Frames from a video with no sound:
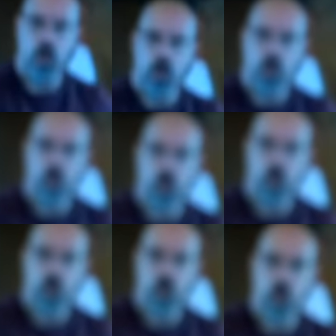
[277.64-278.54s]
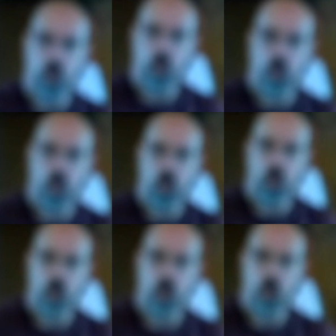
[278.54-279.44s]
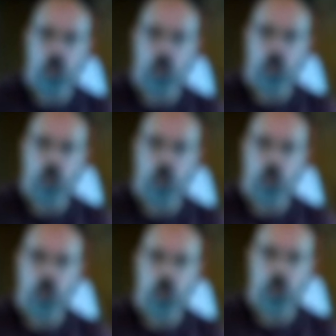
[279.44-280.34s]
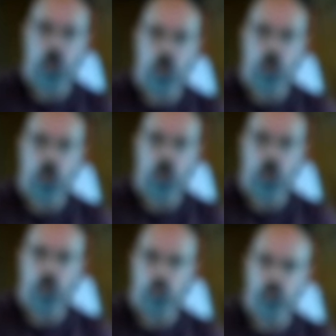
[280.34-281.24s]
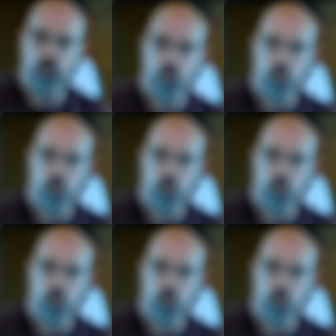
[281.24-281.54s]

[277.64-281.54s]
[no speech]